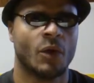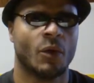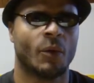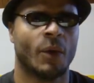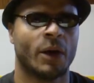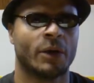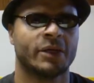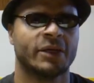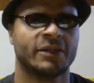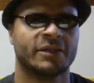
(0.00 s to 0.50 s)

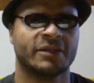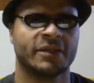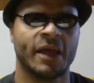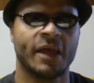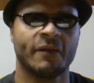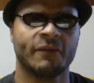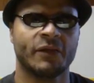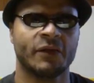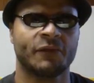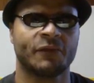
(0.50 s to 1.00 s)
While he
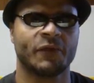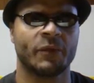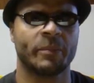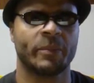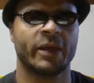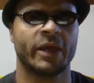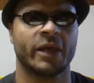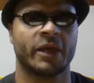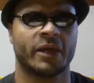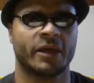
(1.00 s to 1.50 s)
saved them from
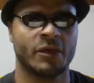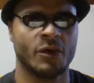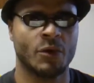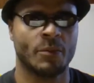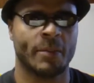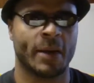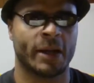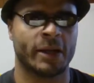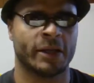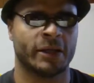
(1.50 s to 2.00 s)
being
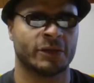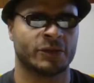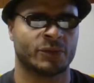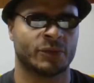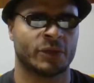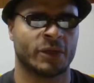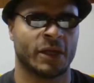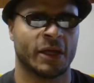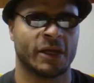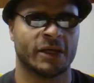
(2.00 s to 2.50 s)
killed by the
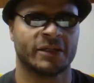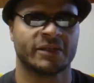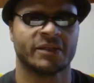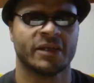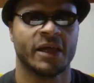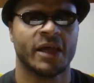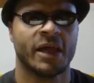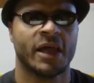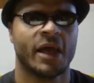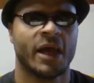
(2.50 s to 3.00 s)
Israelites,
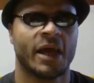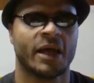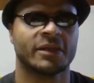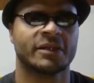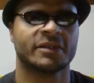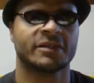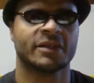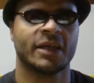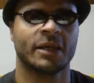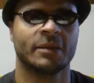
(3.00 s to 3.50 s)
at
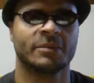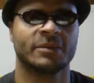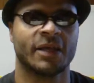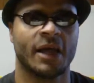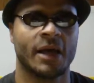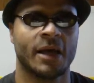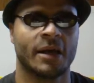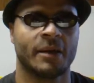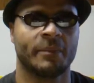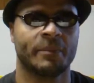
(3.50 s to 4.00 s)
the same
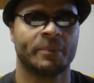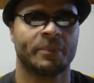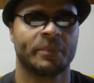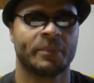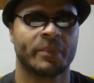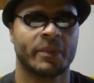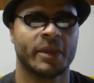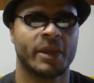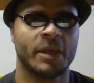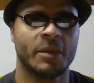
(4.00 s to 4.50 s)
time,
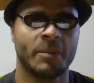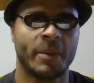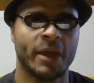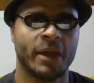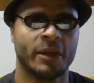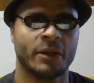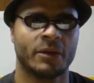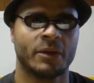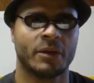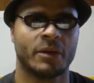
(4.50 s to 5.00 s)
he
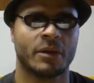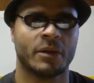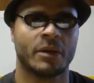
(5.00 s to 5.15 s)
made